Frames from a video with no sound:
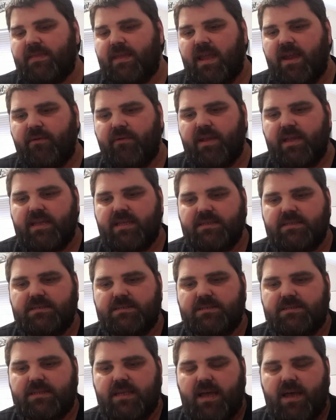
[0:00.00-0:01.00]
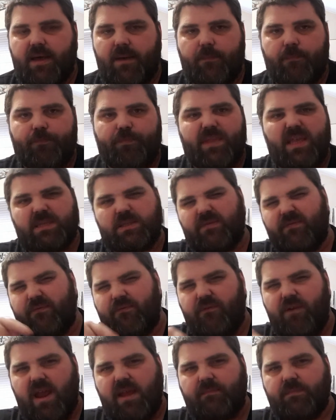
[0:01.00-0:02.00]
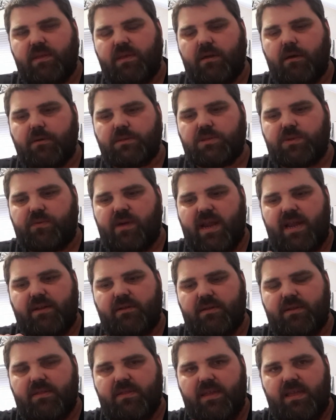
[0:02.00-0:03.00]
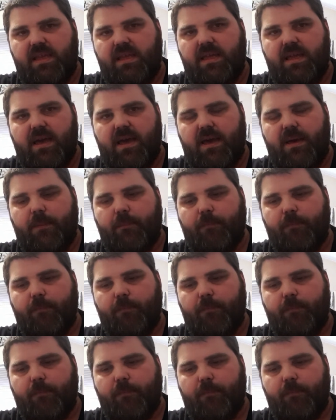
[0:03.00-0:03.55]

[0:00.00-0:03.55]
There's a frame that goes around the